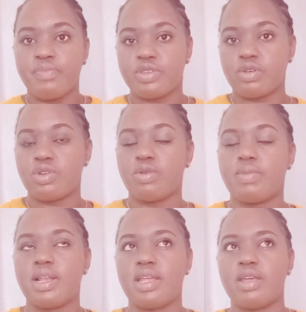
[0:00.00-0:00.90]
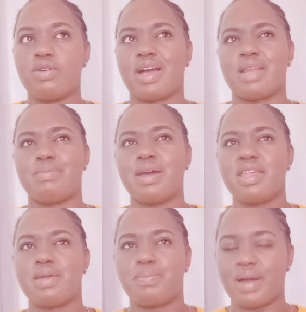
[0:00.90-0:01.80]
So normally you can
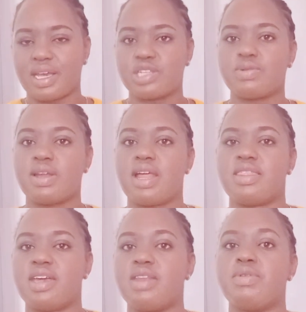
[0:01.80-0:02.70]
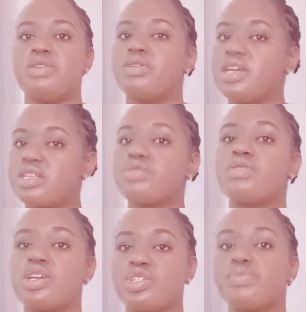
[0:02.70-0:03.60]
buy the packet one, and then when you get to
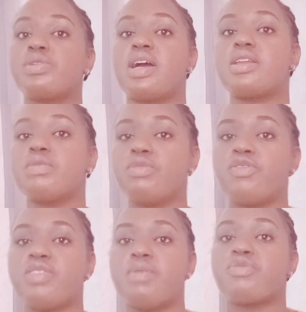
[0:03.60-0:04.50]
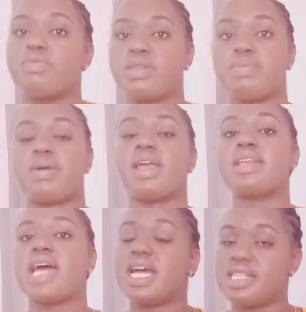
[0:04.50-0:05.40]
your shop, you can remove them from the
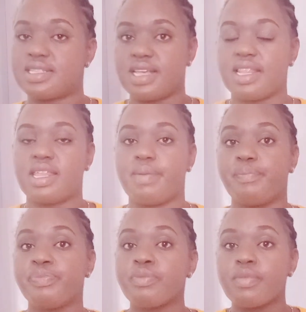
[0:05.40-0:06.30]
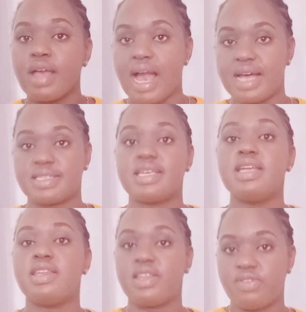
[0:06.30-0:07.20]
packet and sell them as
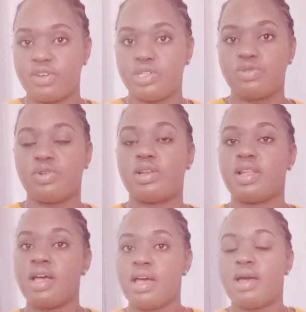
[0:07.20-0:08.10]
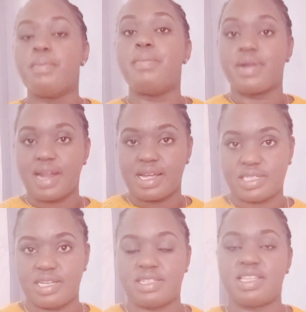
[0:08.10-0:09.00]
individual
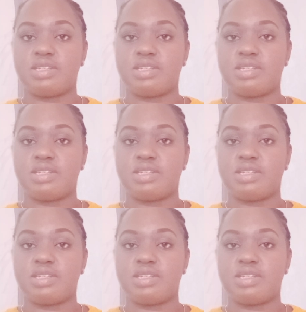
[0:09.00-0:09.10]
brushes.